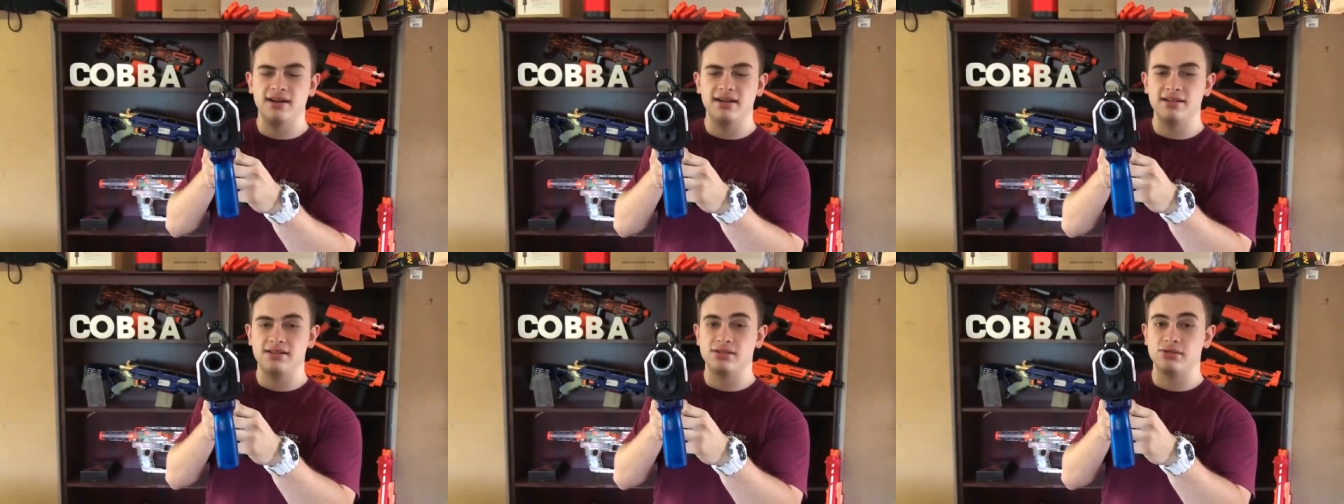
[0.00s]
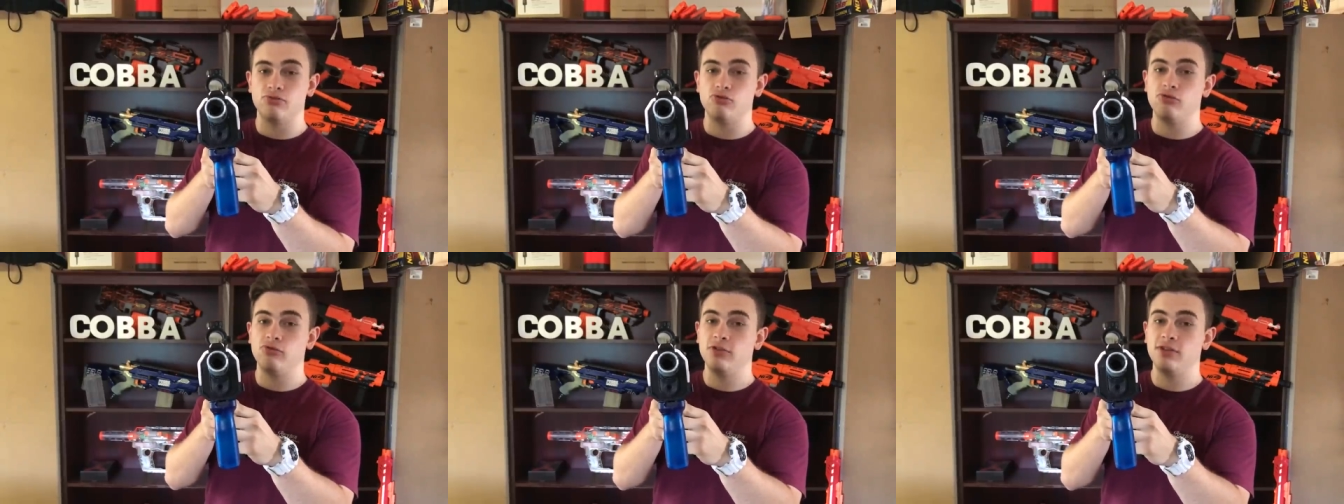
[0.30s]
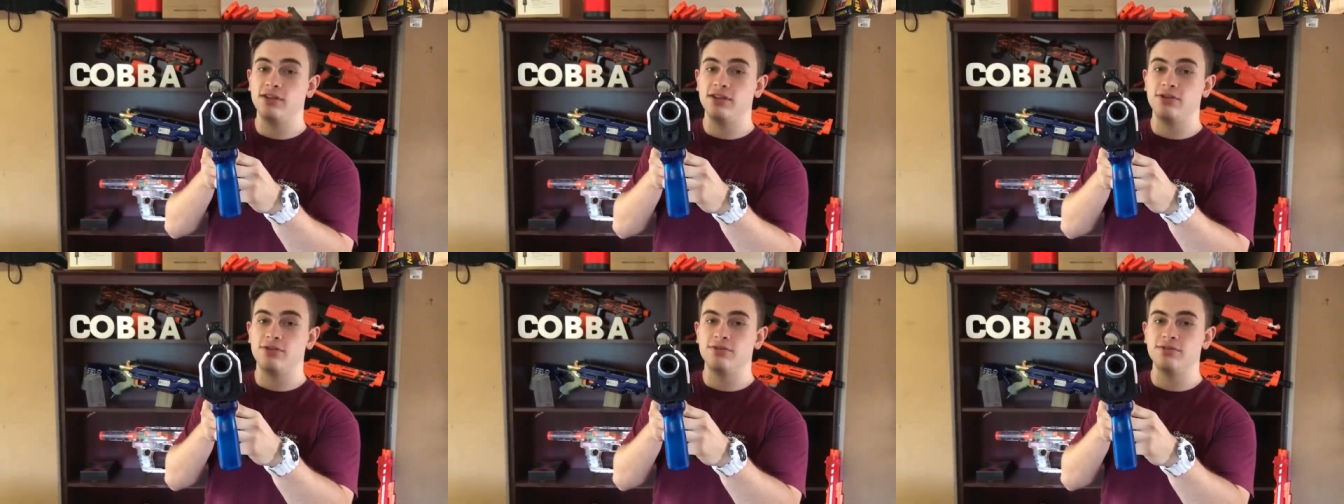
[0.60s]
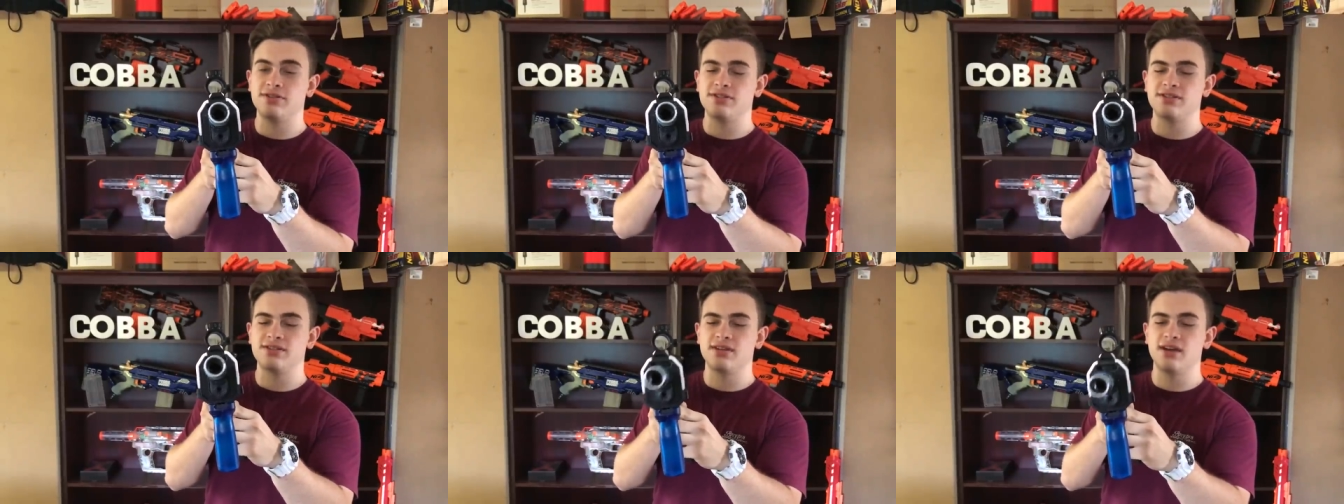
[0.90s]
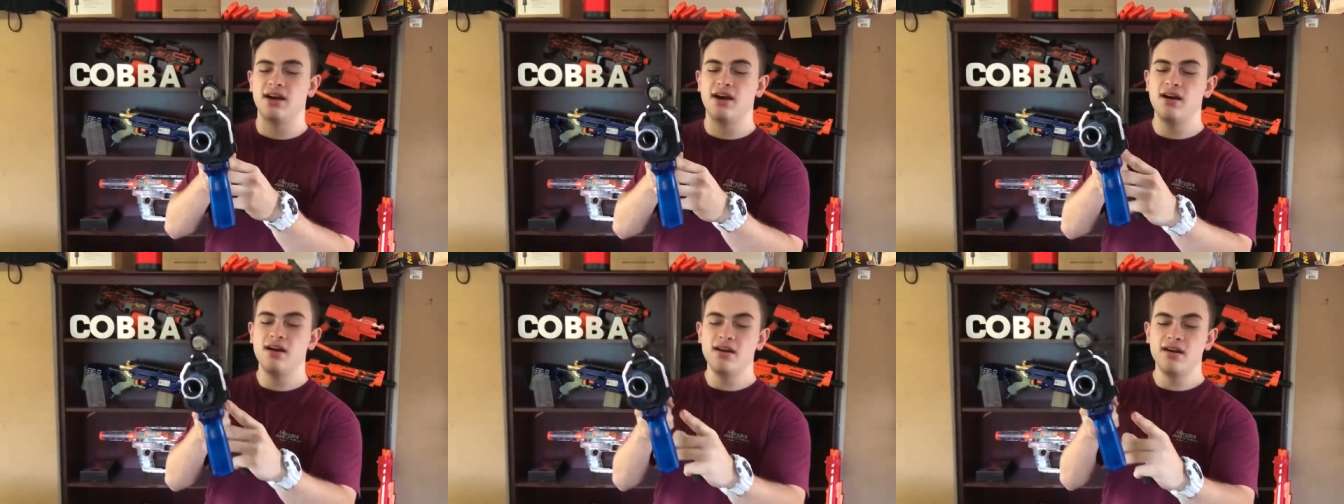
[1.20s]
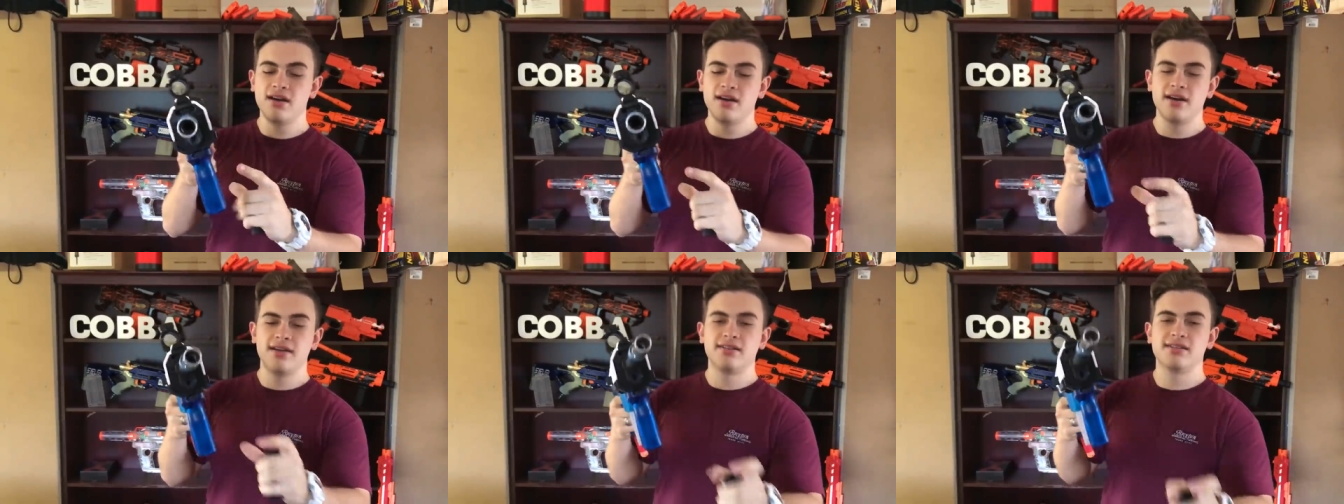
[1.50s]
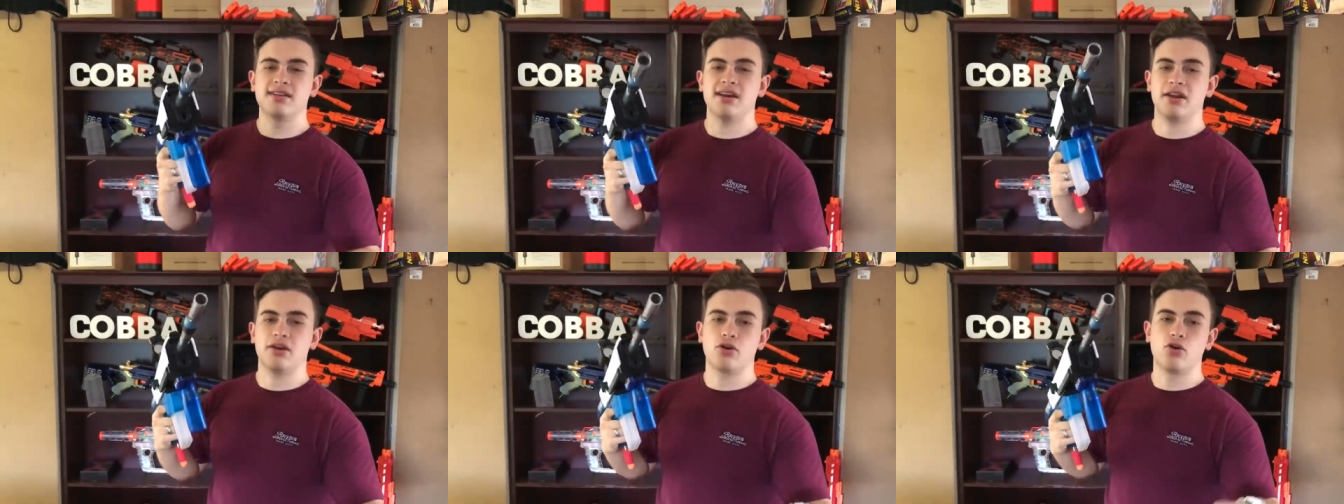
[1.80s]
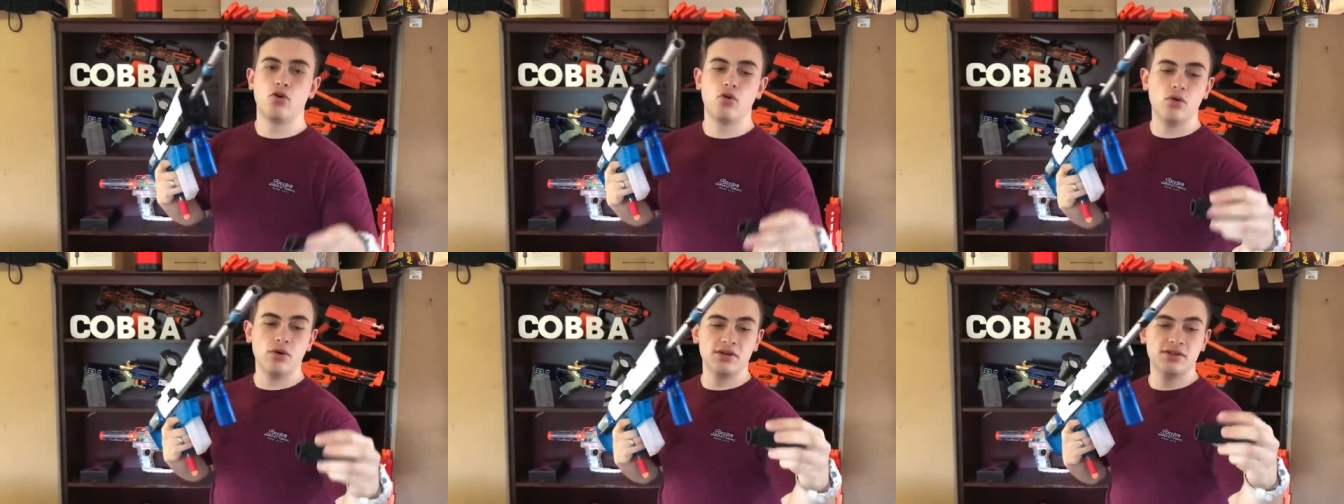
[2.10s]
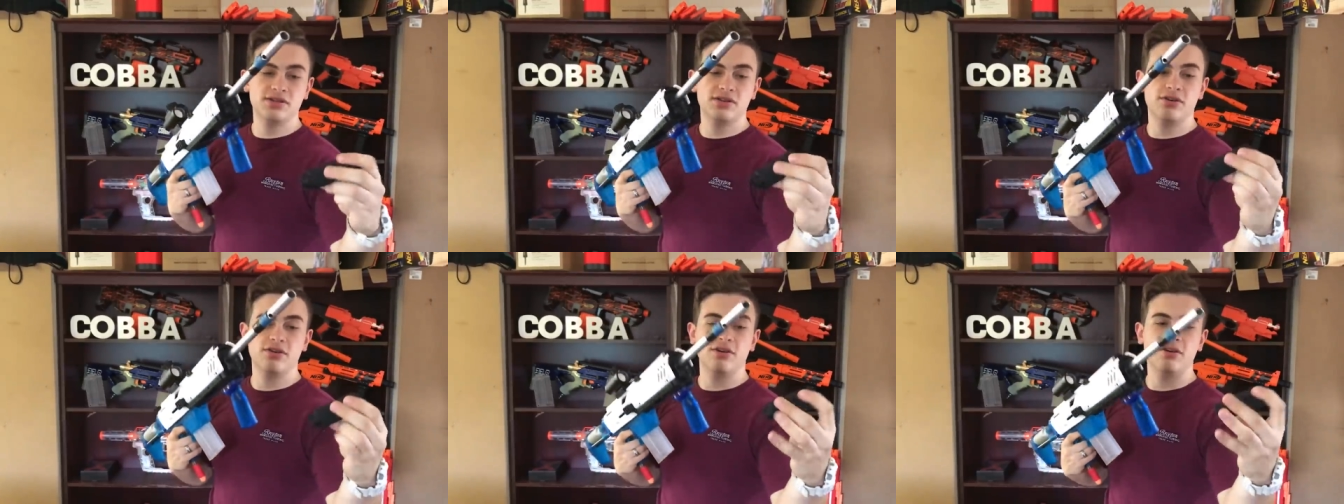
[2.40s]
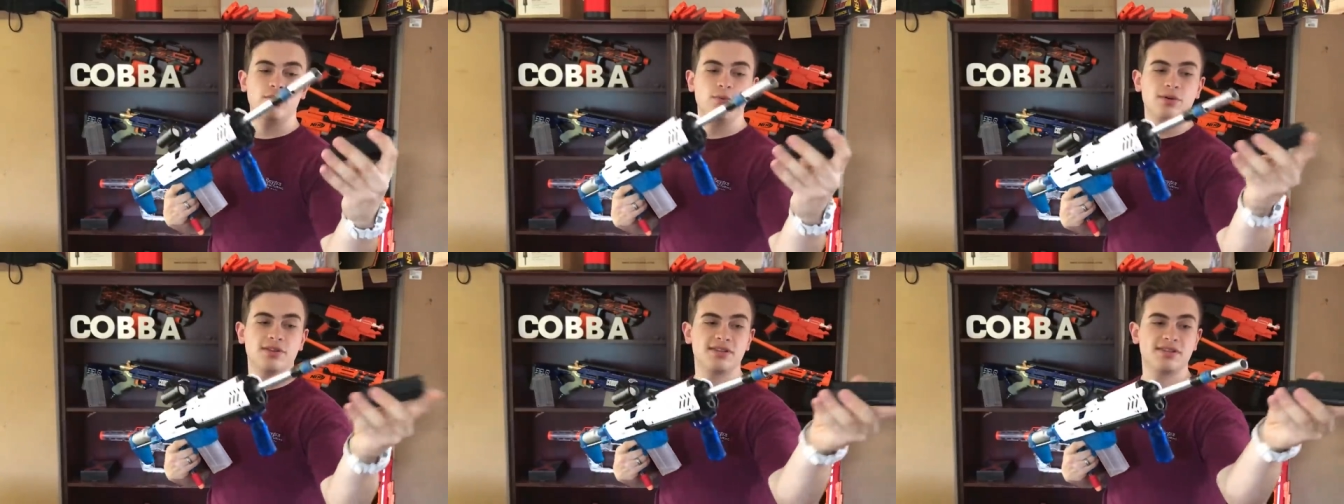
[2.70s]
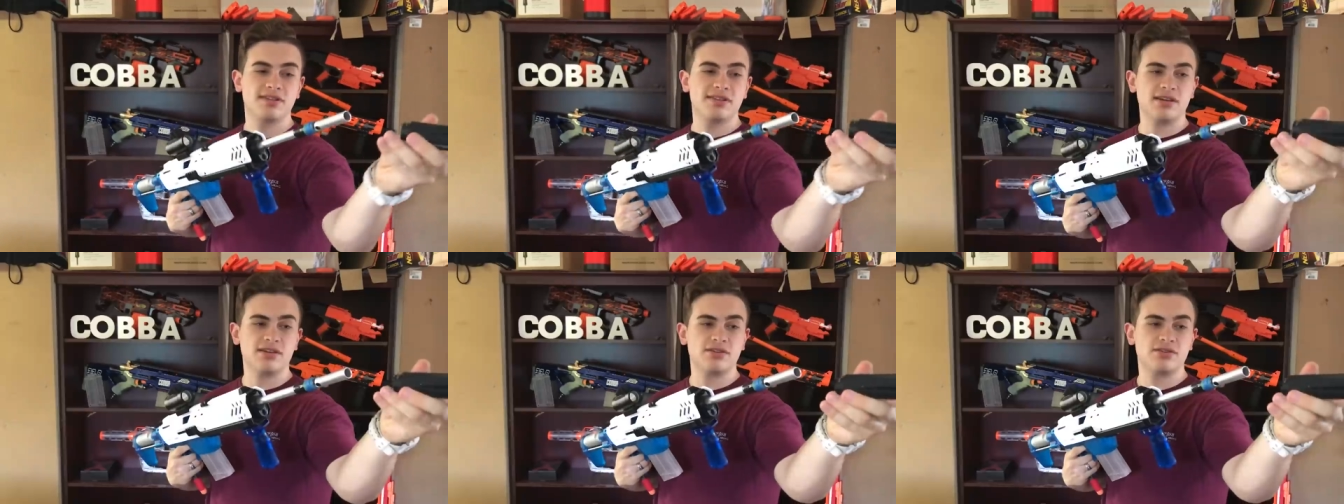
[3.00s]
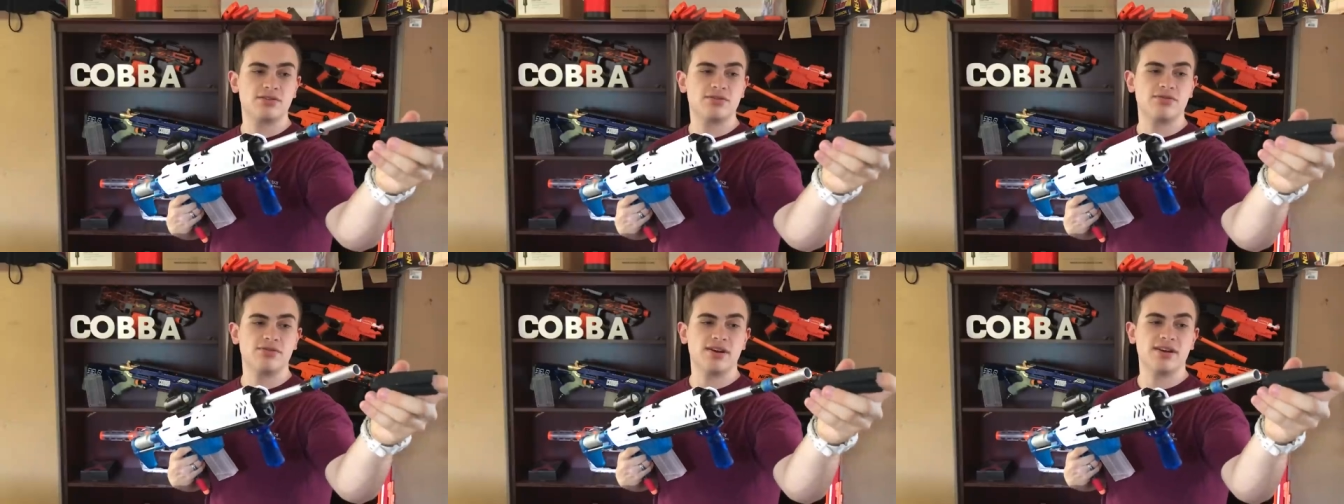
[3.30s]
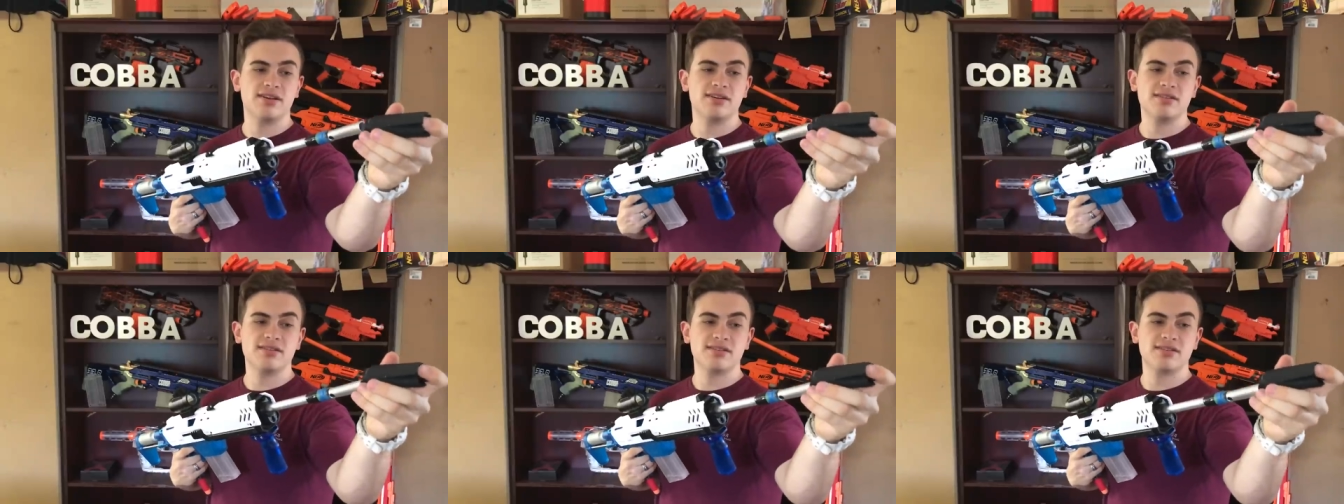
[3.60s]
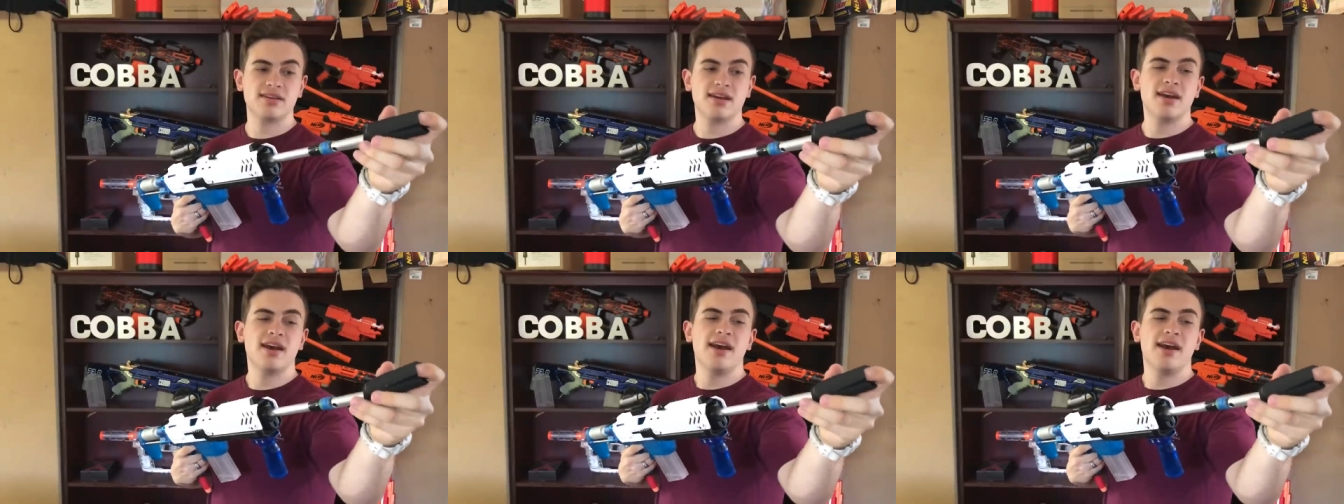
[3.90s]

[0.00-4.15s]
It's a really good scar. It's at a quarter turn with 6 strings.